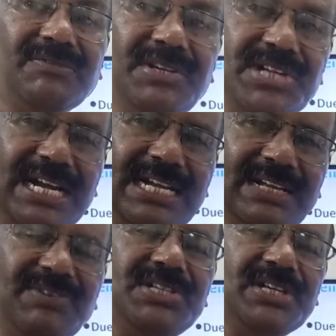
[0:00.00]
which
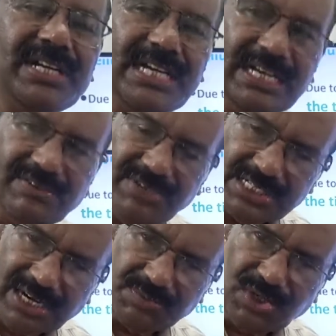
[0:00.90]

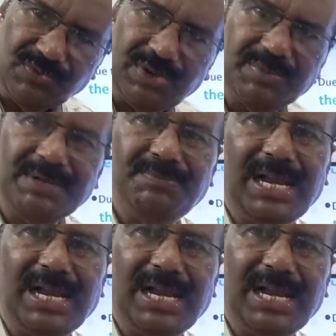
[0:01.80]
which comes out from the